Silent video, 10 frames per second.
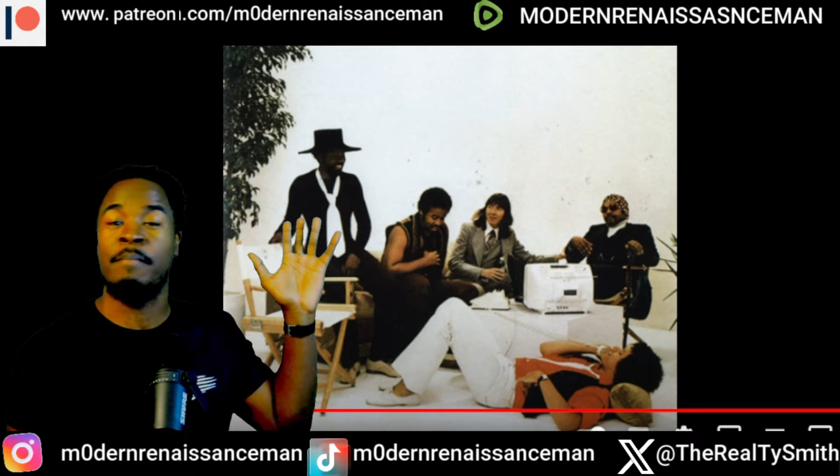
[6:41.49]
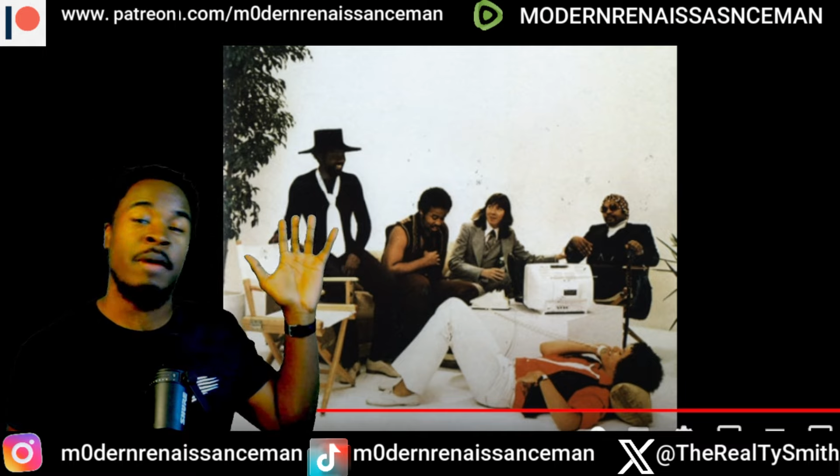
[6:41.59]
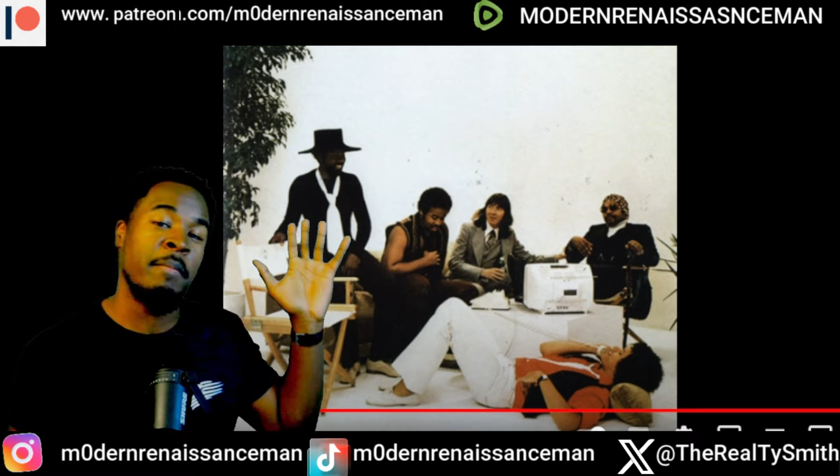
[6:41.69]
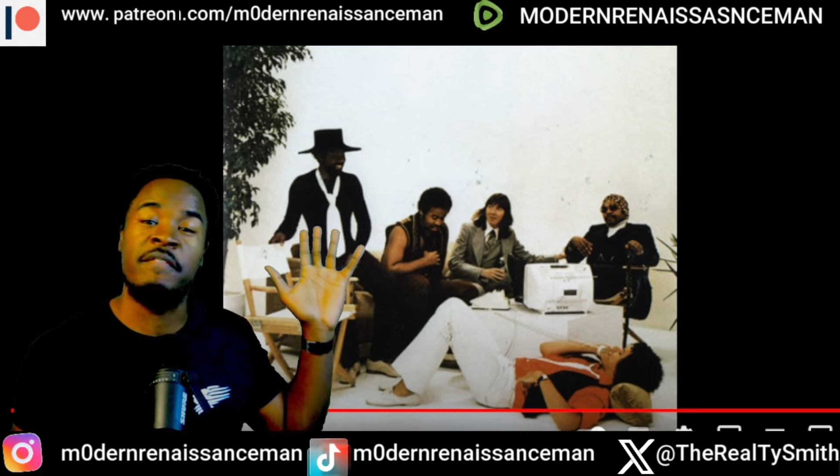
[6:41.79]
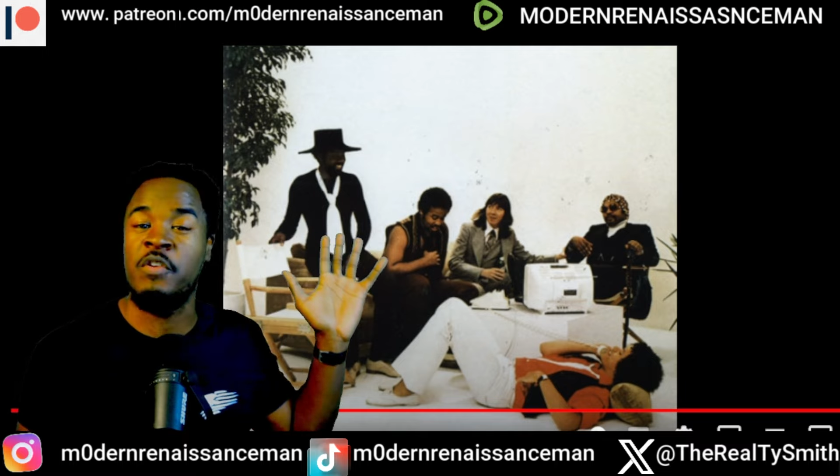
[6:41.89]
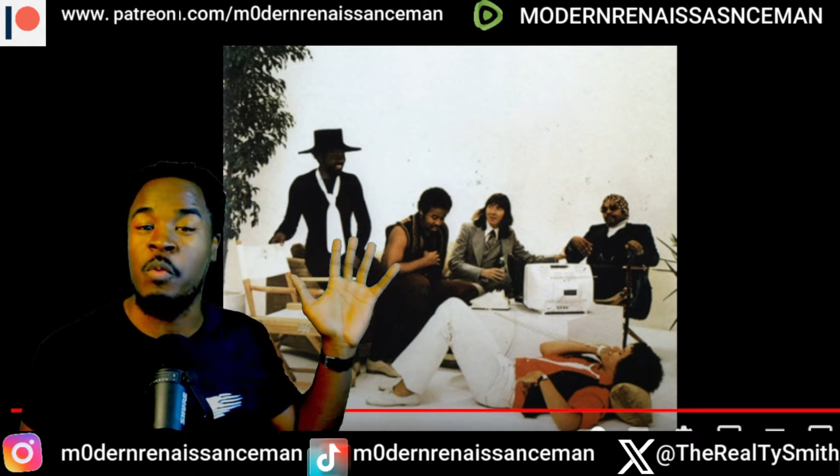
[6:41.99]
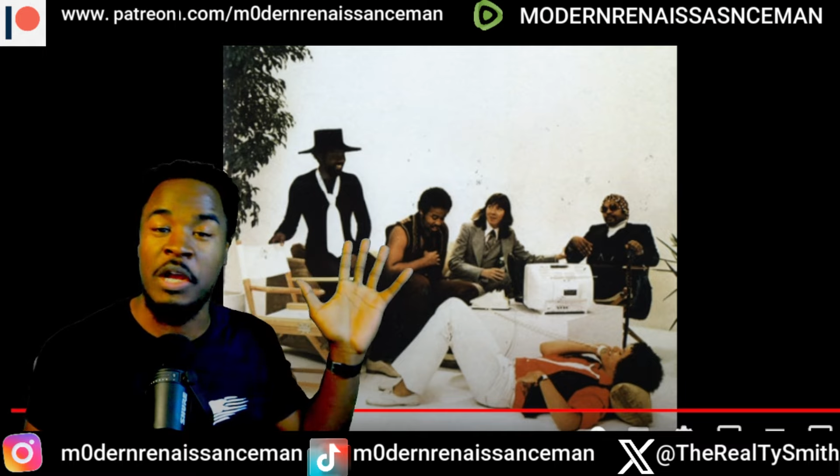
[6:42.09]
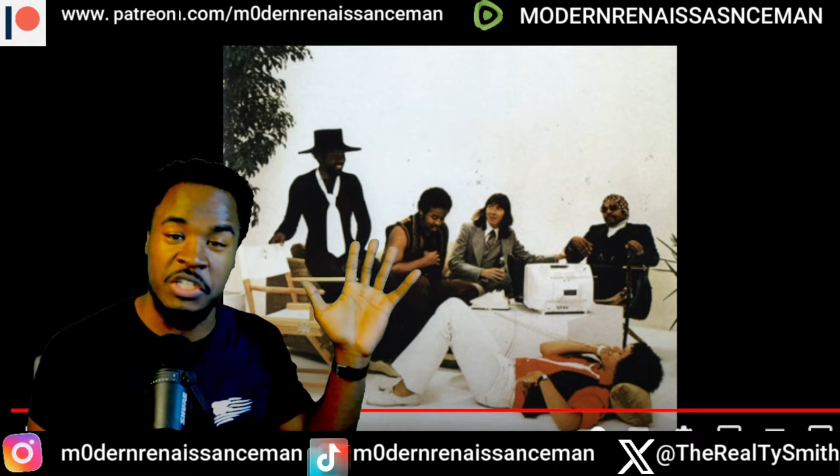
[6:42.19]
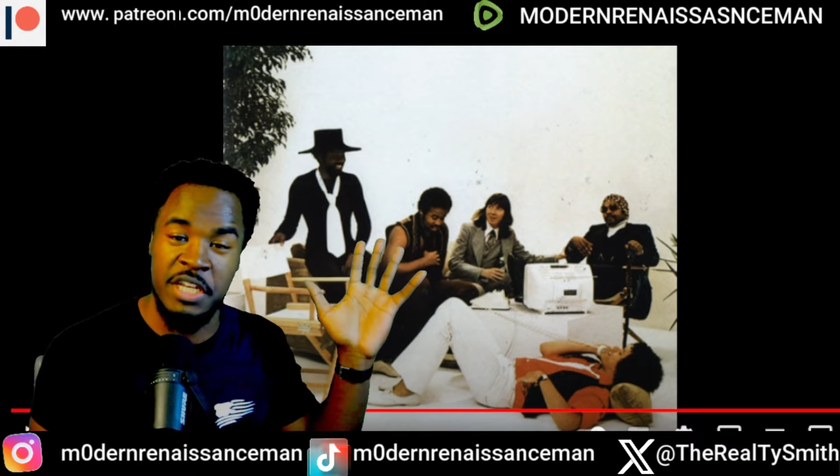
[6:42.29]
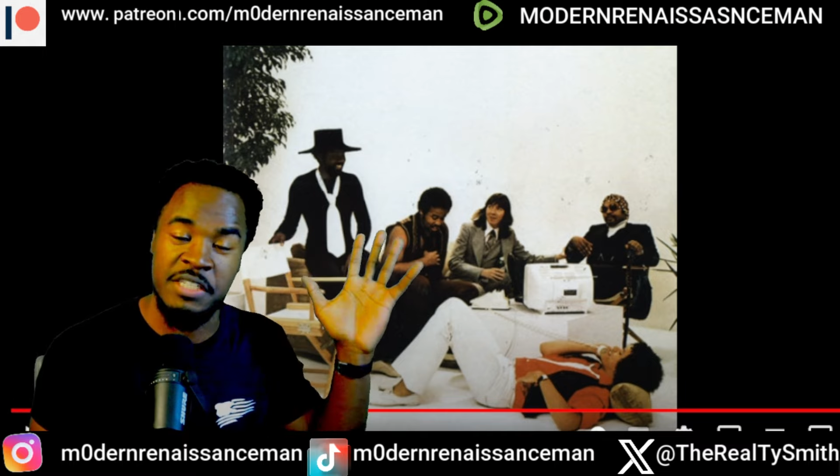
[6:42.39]
Mama, if you are
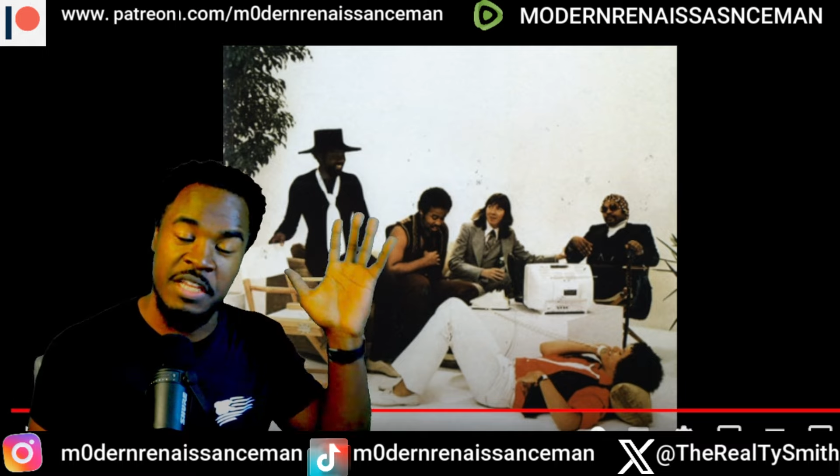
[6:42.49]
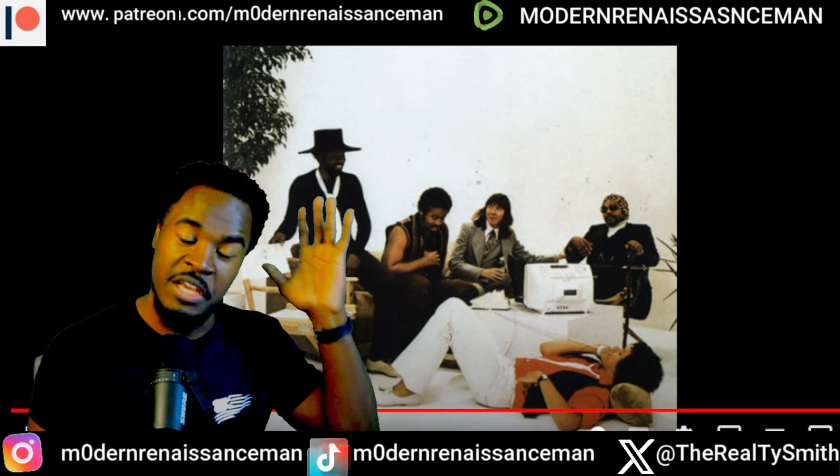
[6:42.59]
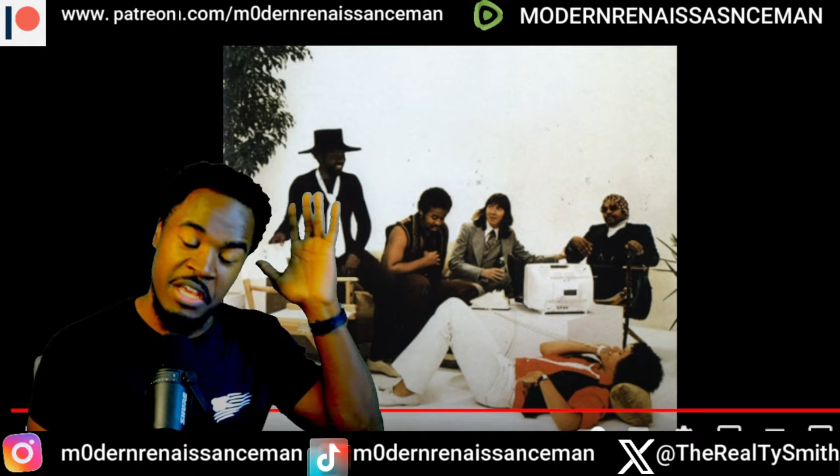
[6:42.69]
watching this,